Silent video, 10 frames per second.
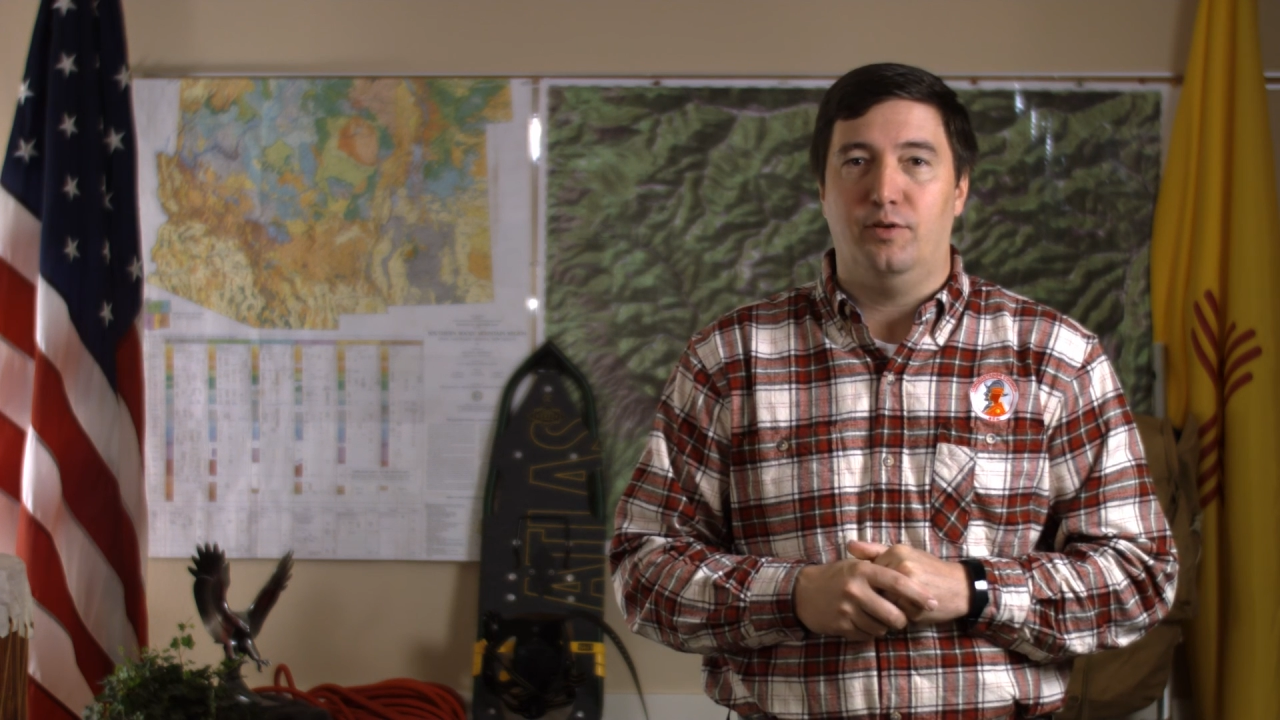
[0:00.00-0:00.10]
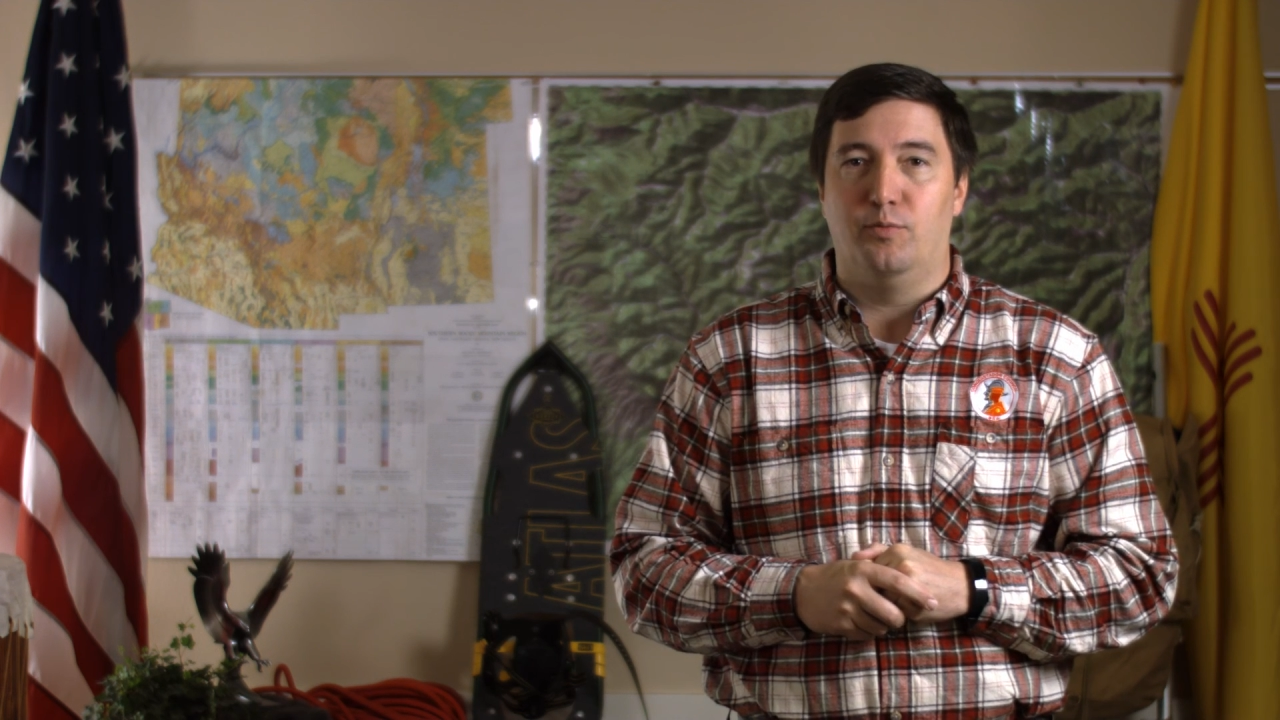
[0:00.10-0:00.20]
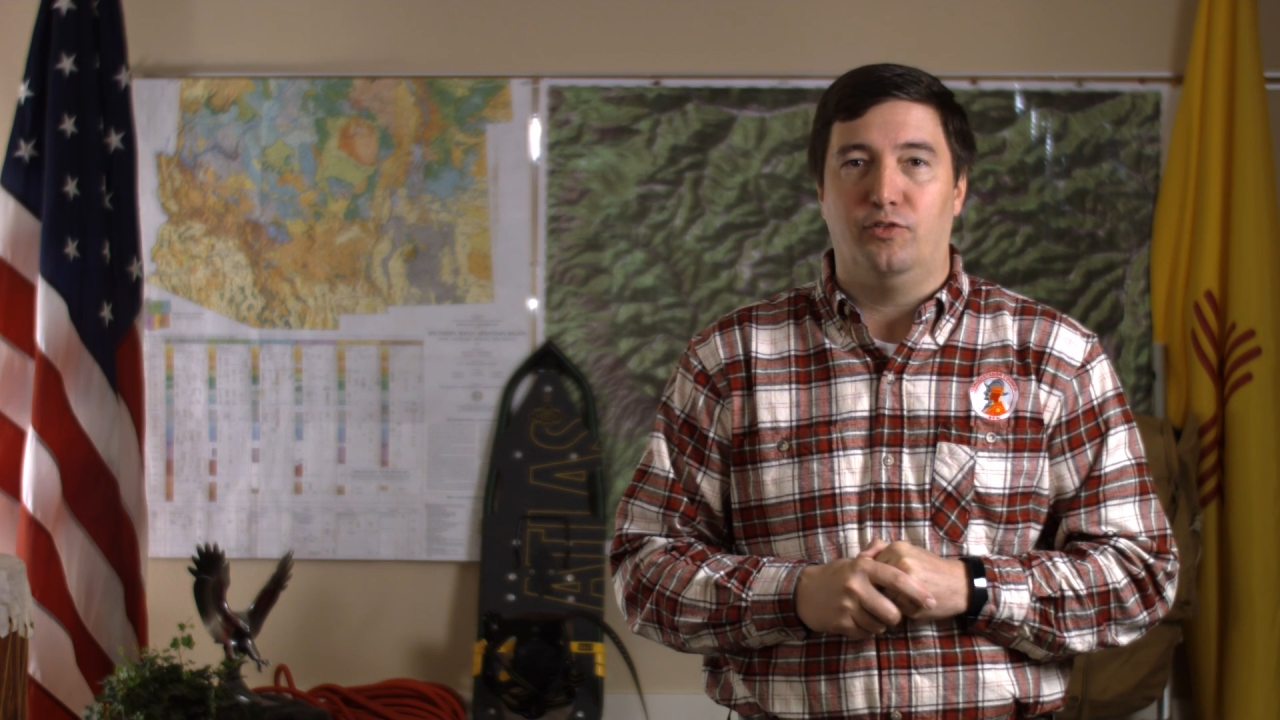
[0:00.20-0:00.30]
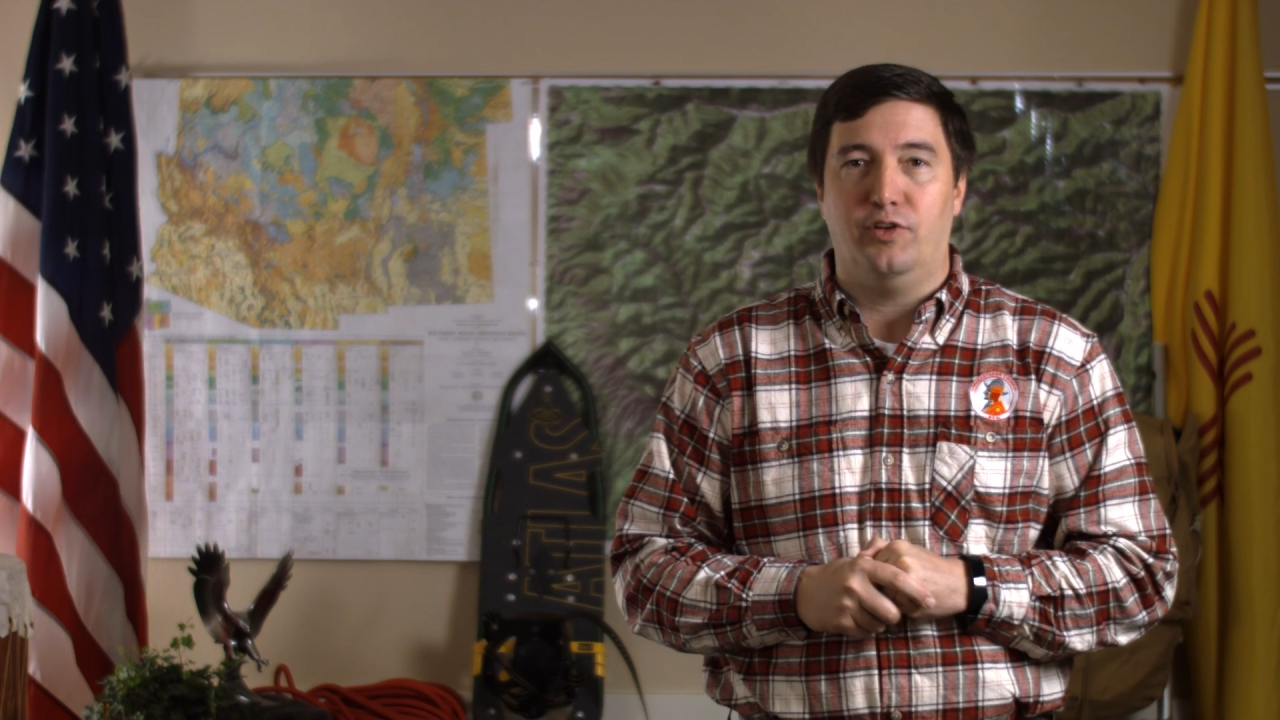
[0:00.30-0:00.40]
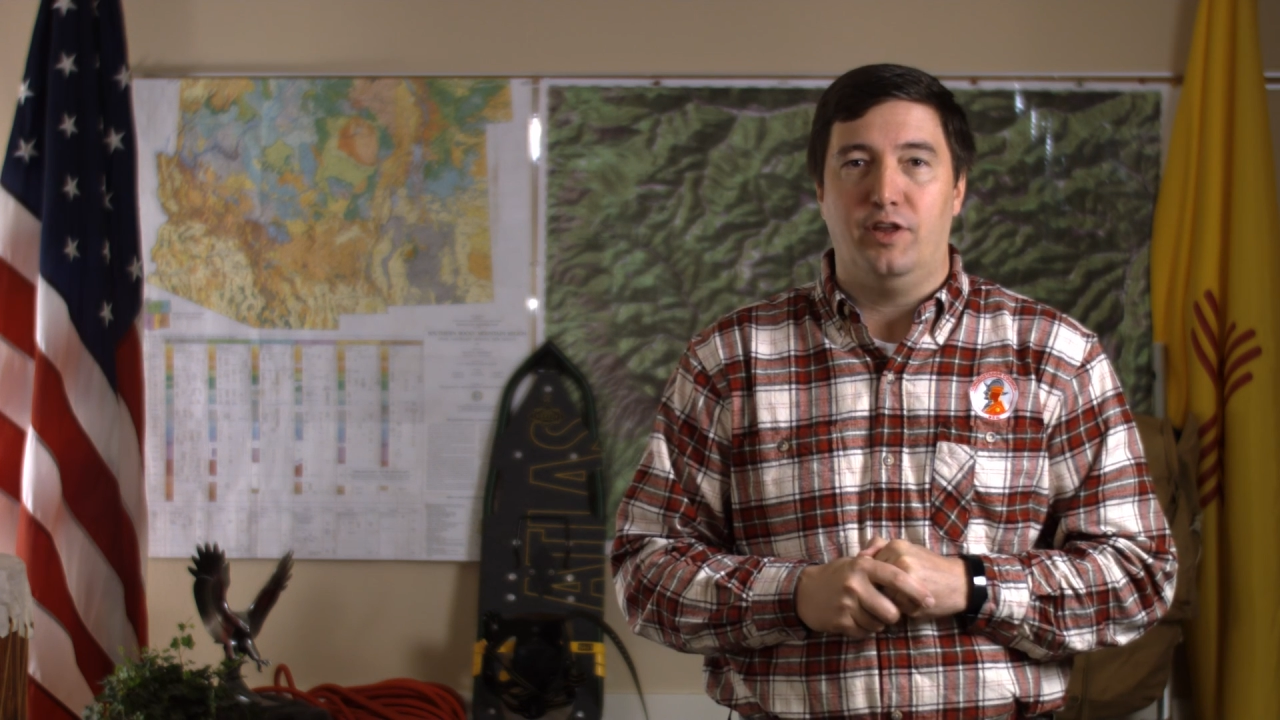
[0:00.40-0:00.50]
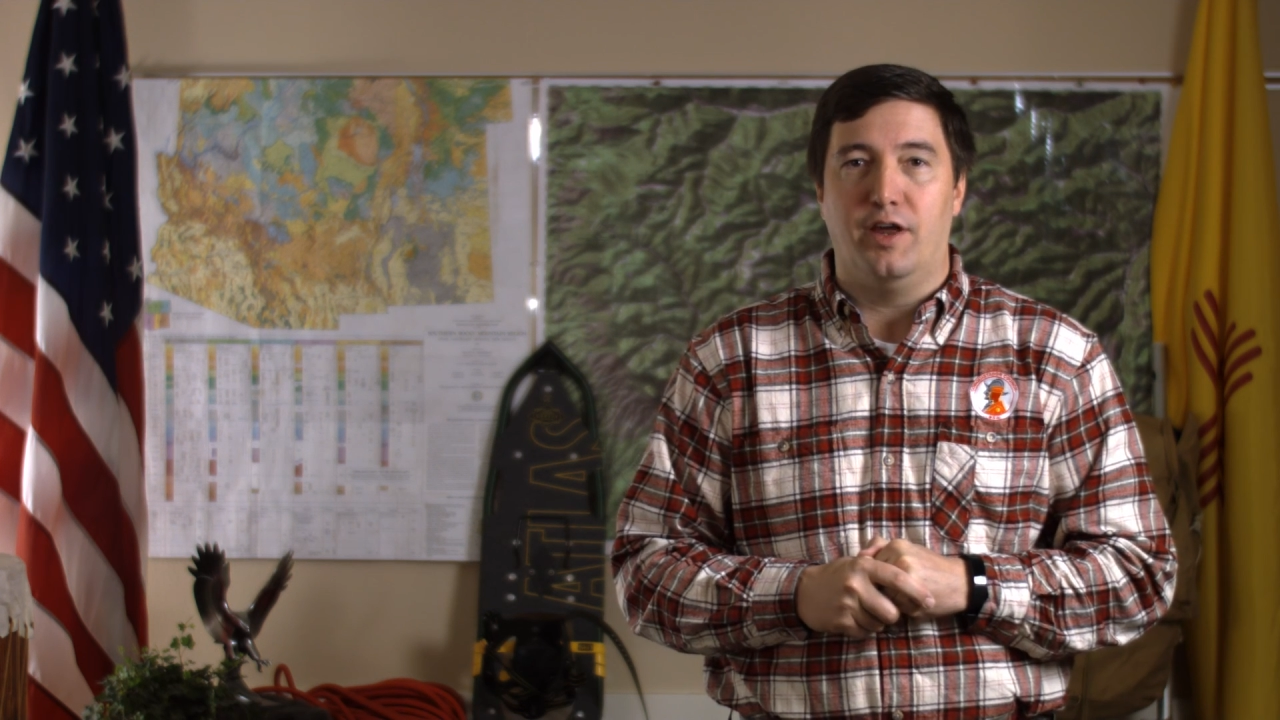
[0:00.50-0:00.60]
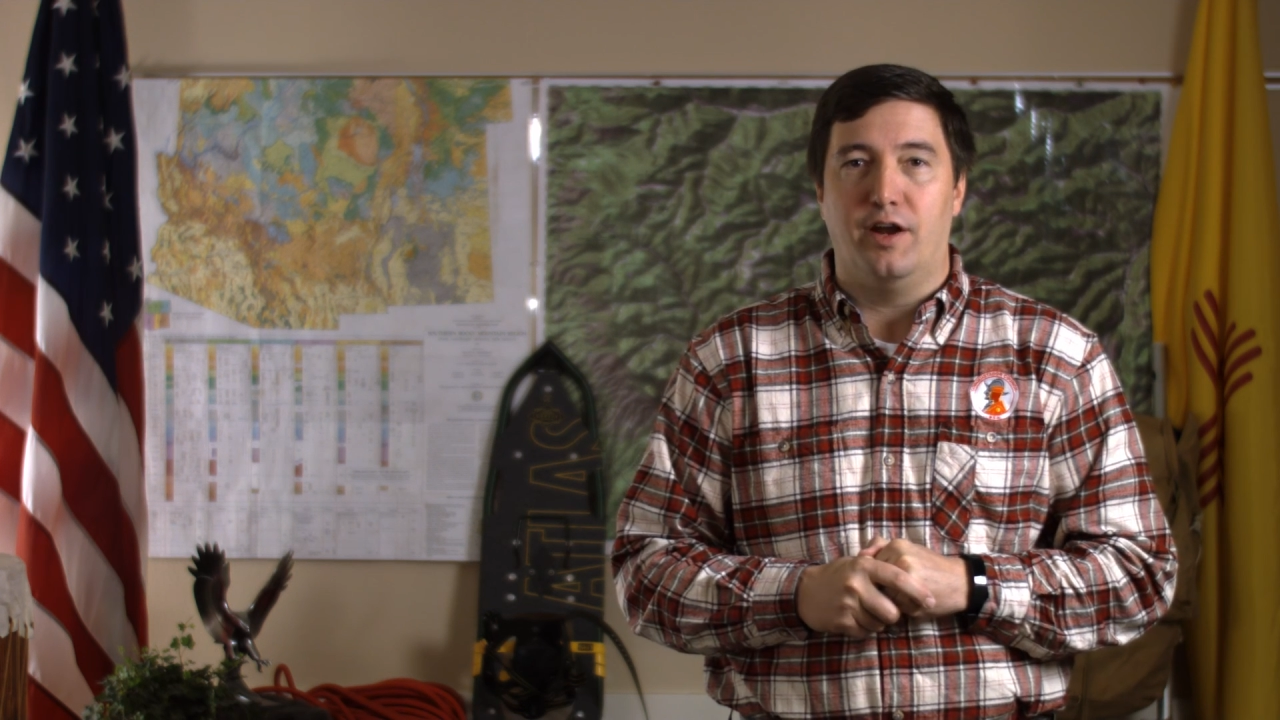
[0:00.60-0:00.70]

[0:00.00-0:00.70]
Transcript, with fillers: and we'll see you